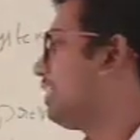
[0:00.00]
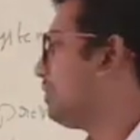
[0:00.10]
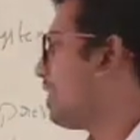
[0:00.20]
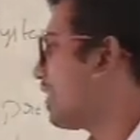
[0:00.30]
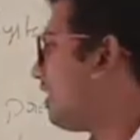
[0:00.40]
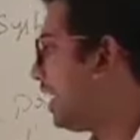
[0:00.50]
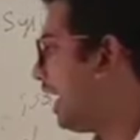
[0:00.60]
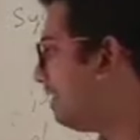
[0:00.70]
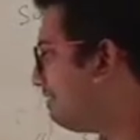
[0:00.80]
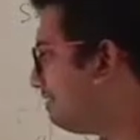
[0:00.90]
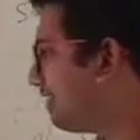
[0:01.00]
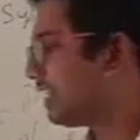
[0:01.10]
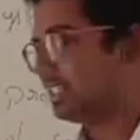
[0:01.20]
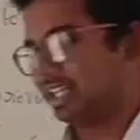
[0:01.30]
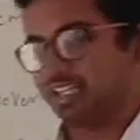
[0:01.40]
that you record
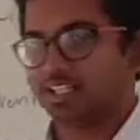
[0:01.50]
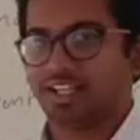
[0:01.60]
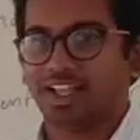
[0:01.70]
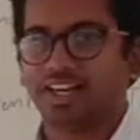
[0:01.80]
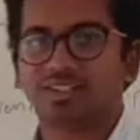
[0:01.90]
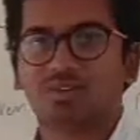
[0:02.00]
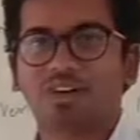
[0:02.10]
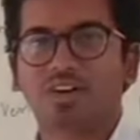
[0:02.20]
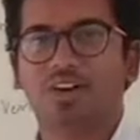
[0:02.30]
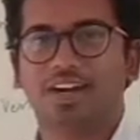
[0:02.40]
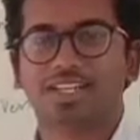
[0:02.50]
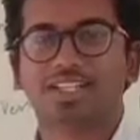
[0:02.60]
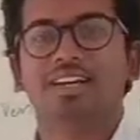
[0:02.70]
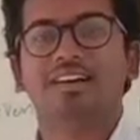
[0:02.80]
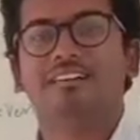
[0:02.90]
everything. That is what we call it
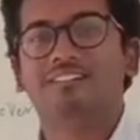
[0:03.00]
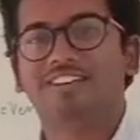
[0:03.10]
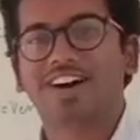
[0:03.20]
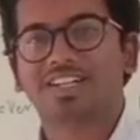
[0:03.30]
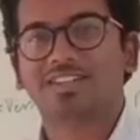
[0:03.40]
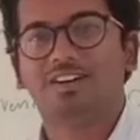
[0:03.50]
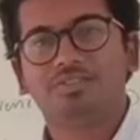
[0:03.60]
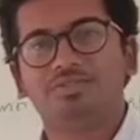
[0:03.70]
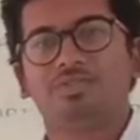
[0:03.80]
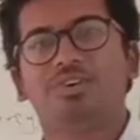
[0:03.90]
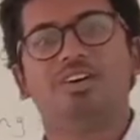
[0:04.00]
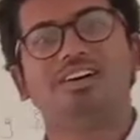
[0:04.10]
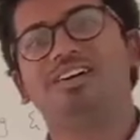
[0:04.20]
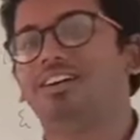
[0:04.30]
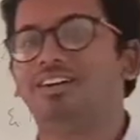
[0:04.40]
as function
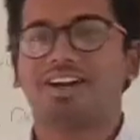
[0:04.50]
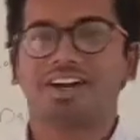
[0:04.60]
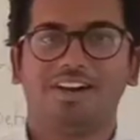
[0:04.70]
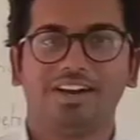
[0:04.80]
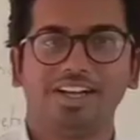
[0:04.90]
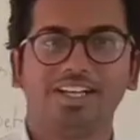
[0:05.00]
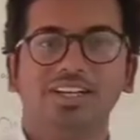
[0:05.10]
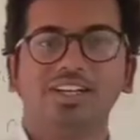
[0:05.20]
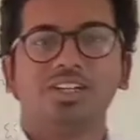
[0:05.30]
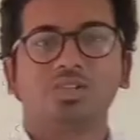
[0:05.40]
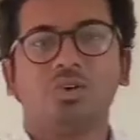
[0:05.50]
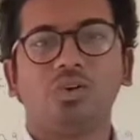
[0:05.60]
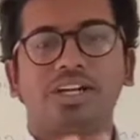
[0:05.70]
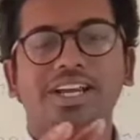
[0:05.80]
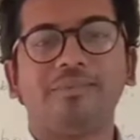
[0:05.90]
of recording.
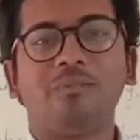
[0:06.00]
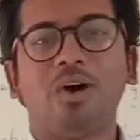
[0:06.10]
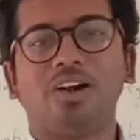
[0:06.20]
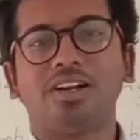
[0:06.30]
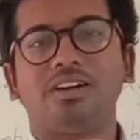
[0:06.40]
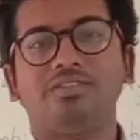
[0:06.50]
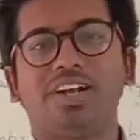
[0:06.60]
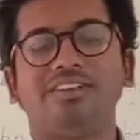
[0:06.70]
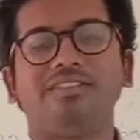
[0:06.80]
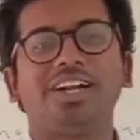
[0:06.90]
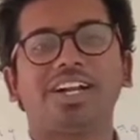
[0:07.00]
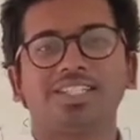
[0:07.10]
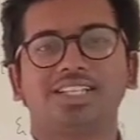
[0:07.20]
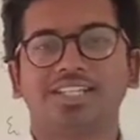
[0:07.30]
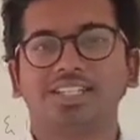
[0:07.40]
So we keep monitoring of every
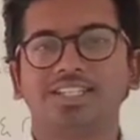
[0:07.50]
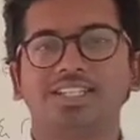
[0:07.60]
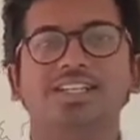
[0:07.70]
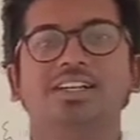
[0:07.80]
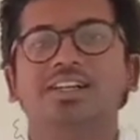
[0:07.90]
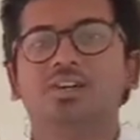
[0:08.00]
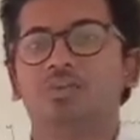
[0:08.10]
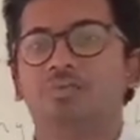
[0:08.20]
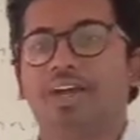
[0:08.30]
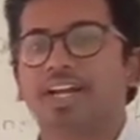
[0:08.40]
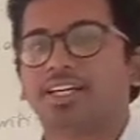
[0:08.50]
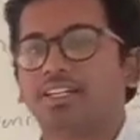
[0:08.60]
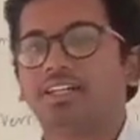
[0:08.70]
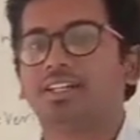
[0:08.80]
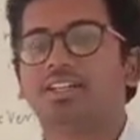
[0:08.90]
transactions to
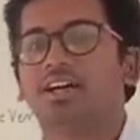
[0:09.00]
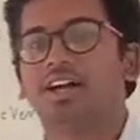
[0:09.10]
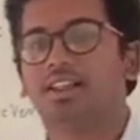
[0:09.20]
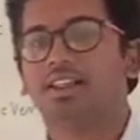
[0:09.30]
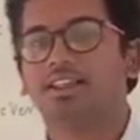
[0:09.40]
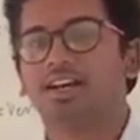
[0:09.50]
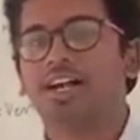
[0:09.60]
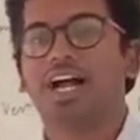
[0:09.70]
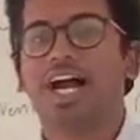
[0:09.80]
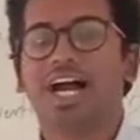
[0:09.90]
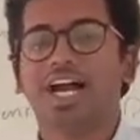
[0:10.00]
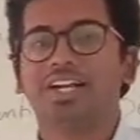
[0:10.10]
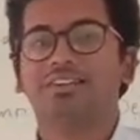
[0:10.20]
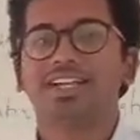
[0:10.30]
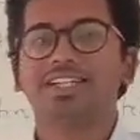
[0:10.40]
make the
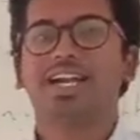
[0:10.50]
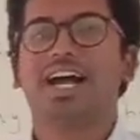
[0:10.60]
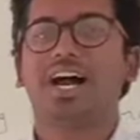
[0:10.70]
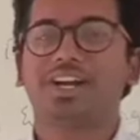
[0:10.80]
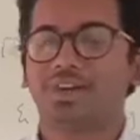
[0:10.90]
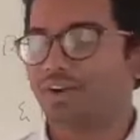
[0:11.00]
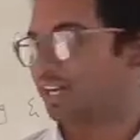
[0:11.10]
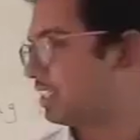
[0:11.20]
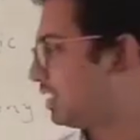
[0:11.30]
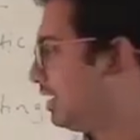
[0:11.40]
activities accurate.